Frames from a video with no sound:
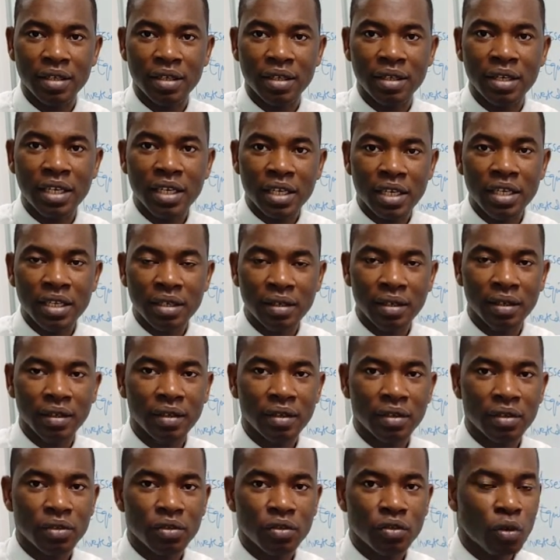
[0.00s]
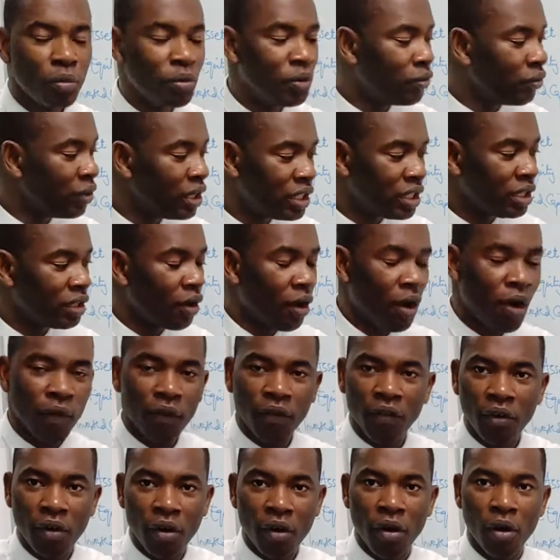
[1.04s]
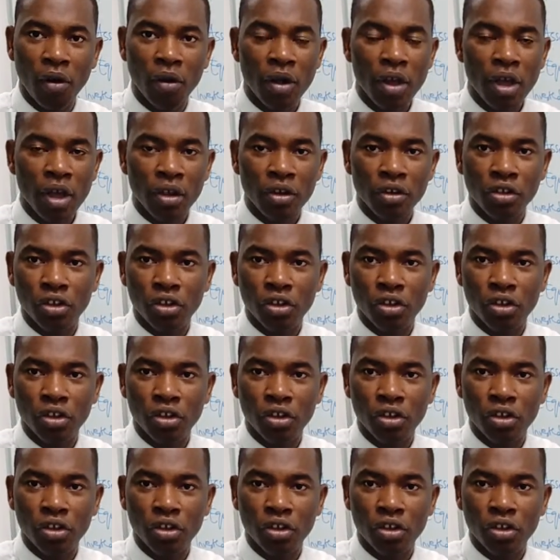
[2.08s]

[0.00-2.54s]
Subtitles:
needing to be written off or